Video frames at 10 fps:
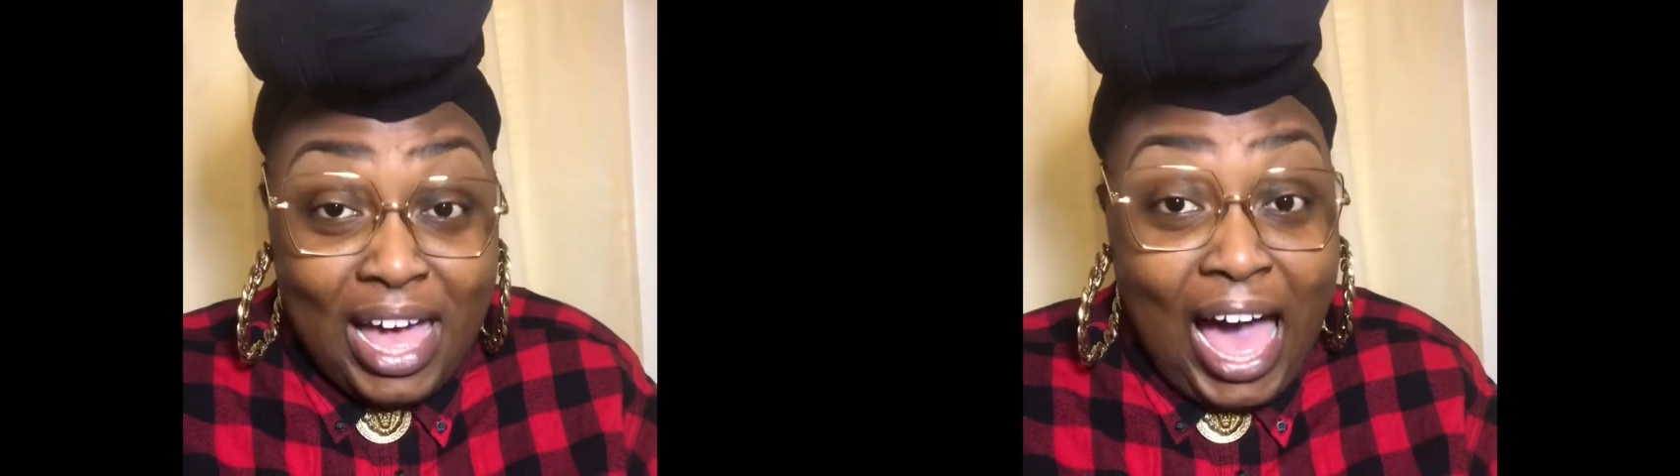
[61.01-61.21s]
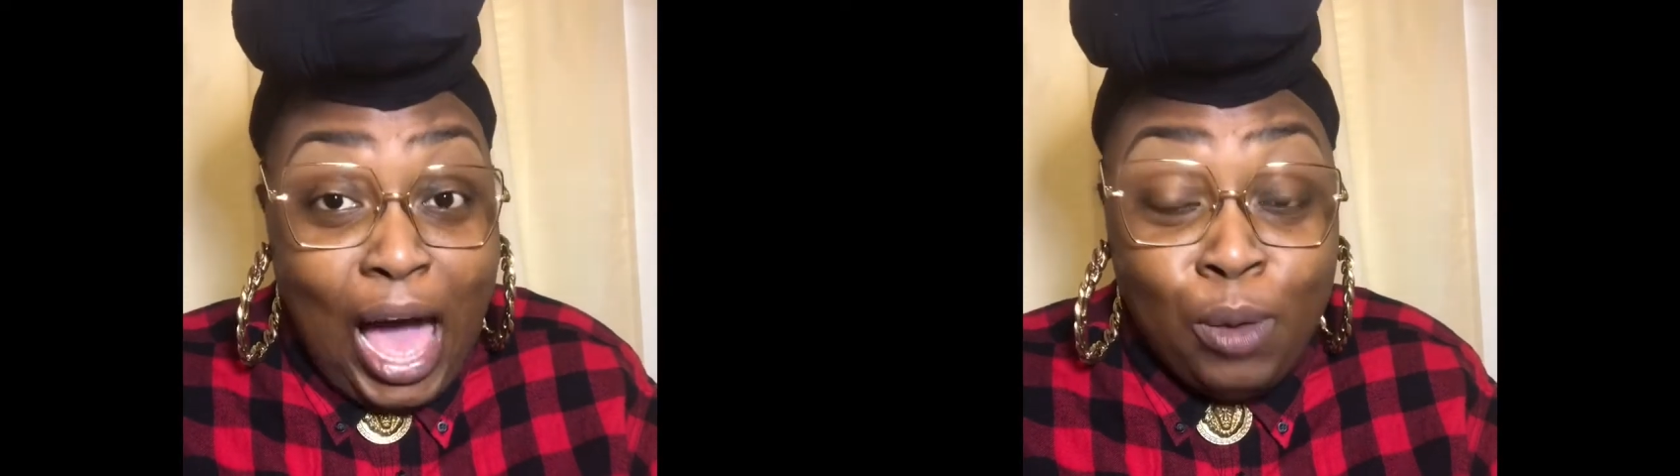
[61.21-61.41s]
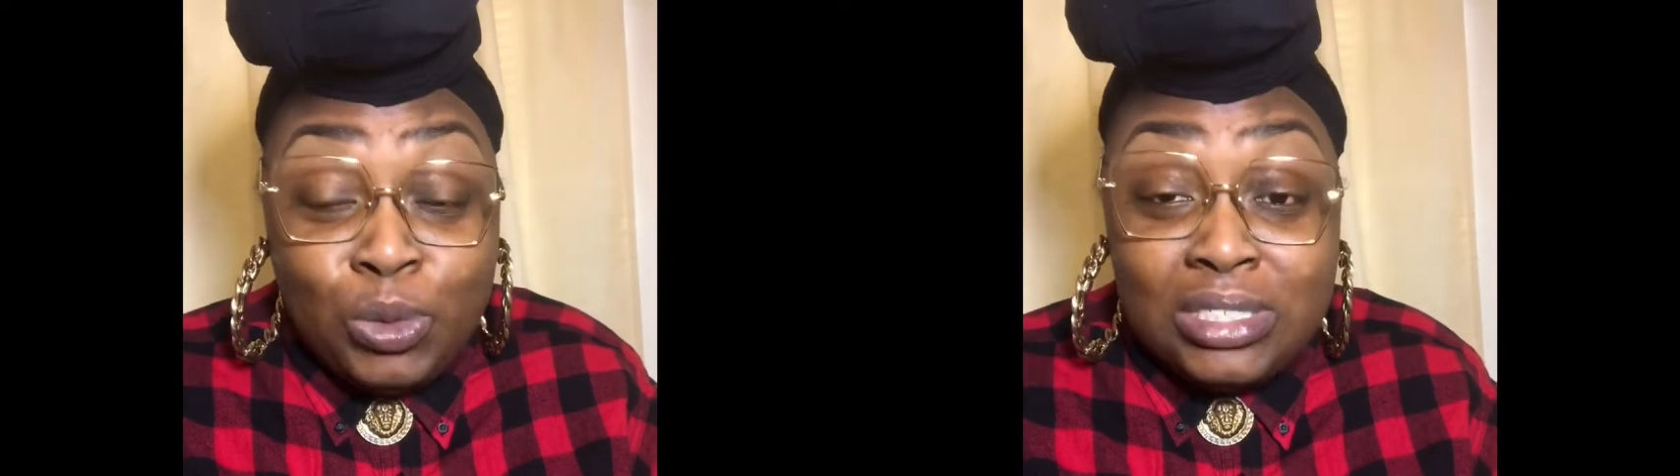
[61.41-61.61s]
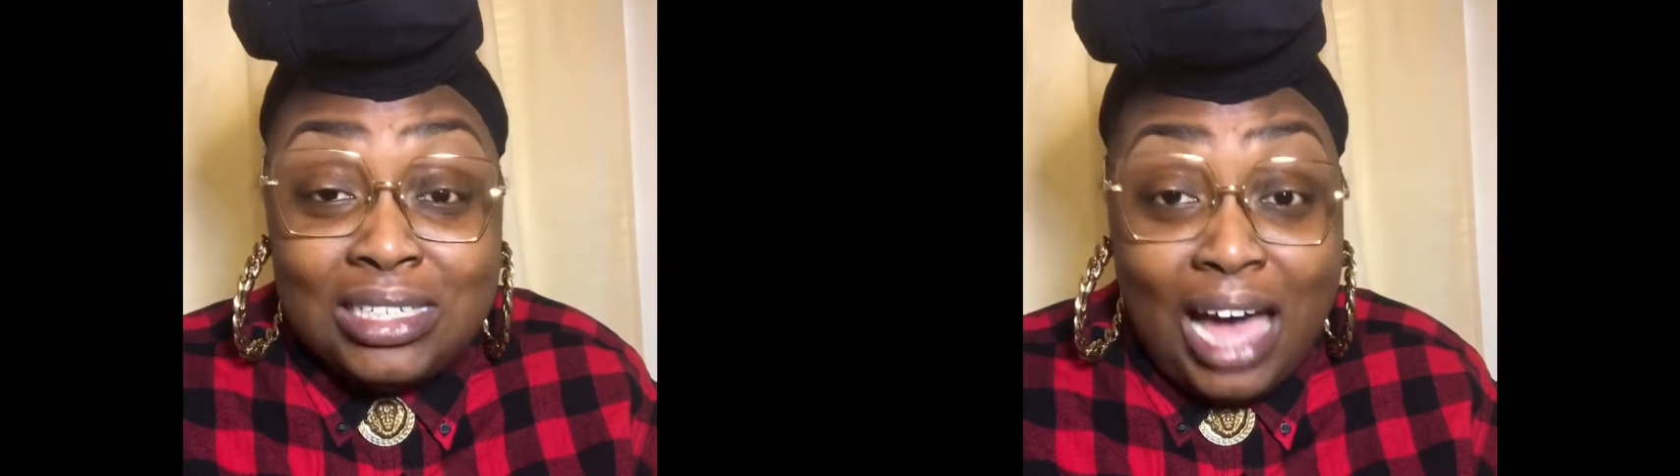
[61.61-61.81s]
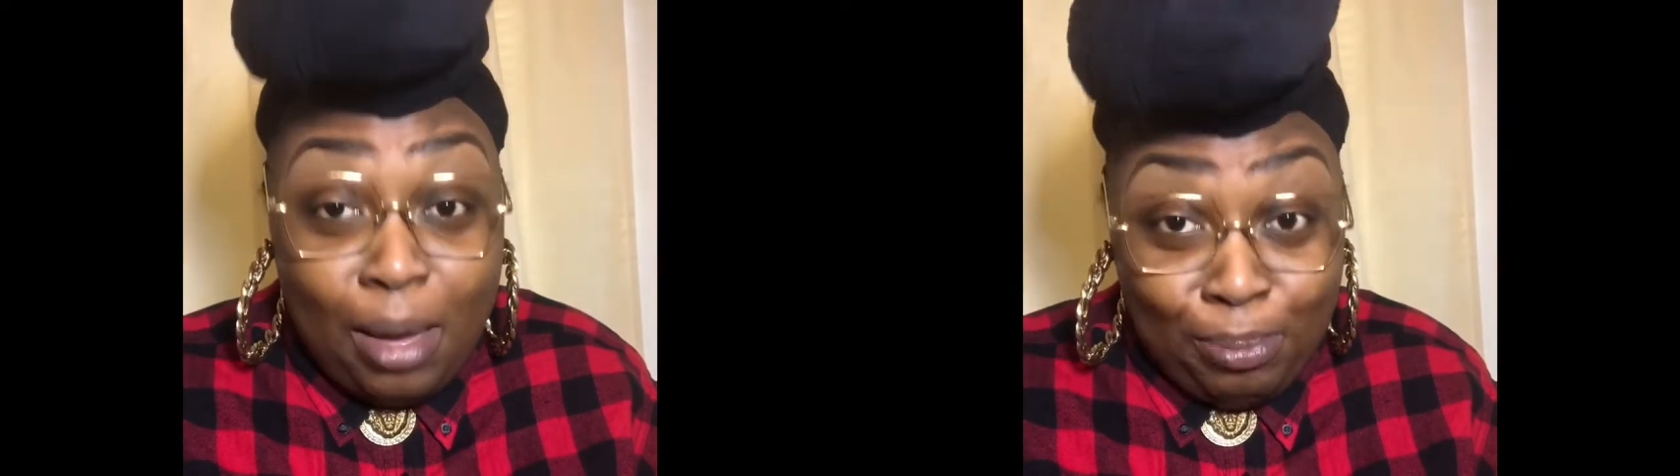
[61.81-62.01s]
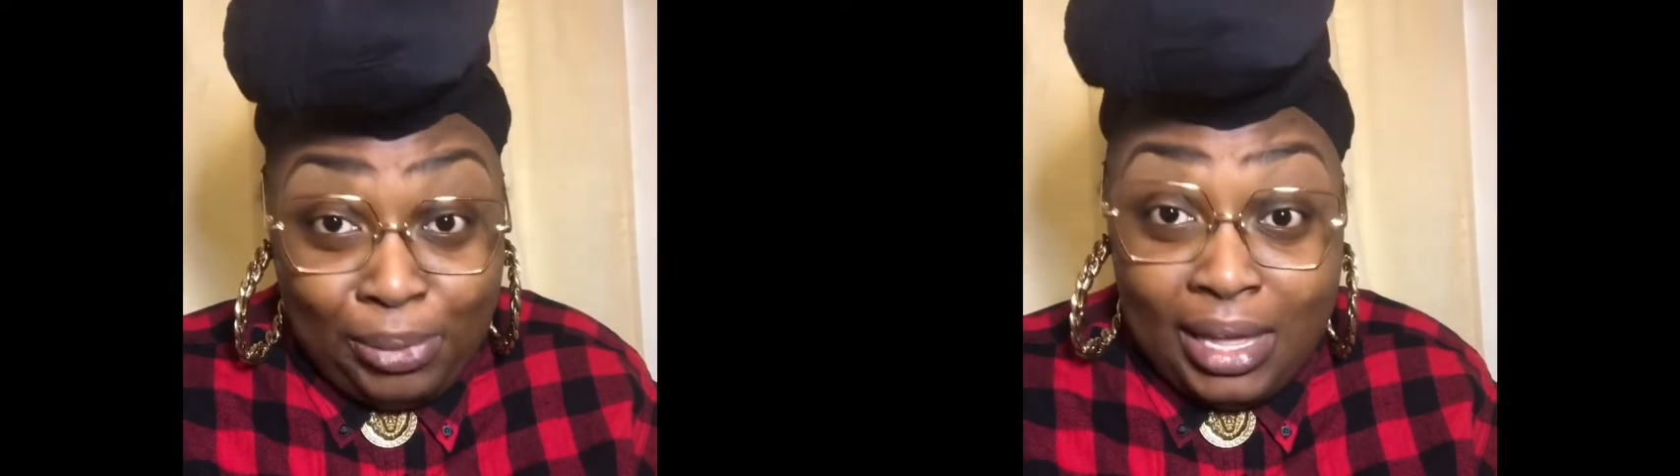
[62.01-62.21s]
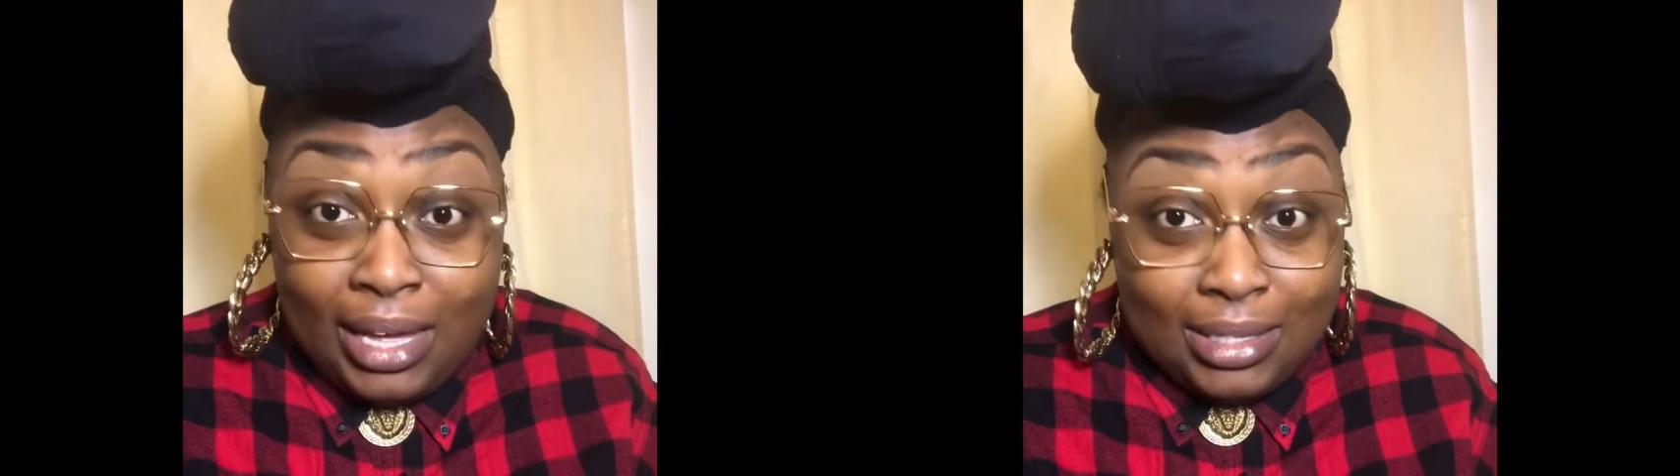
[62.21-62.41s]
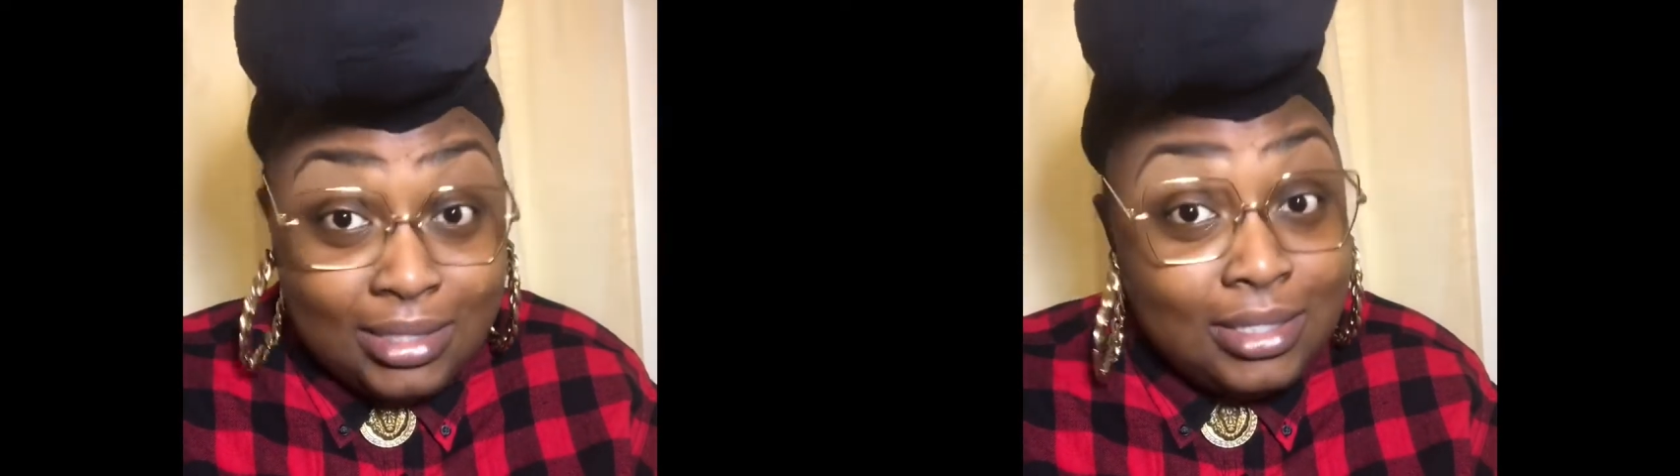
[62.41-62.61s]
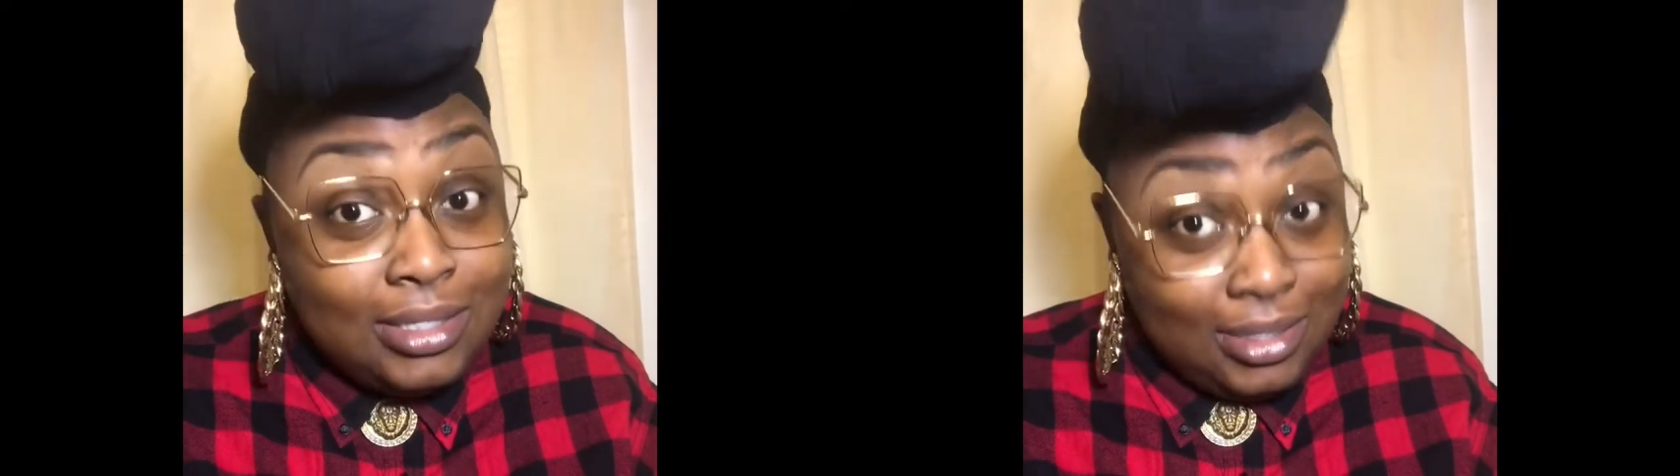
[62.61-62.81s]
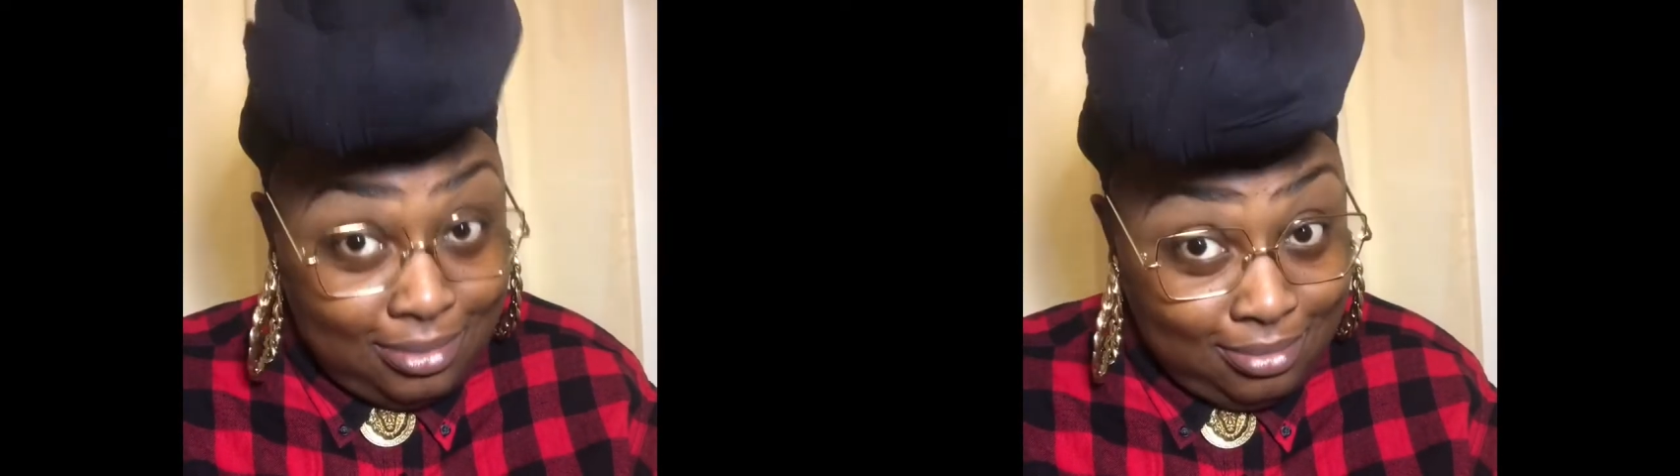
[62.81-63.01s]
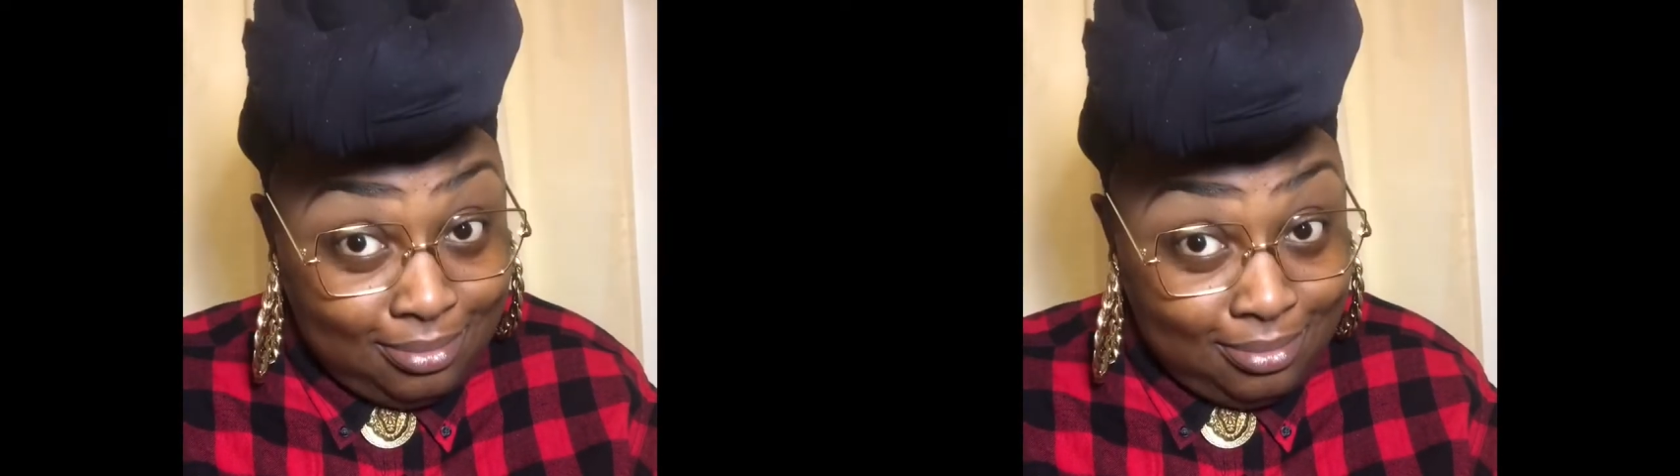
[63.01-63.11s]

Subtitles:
I was not blessed.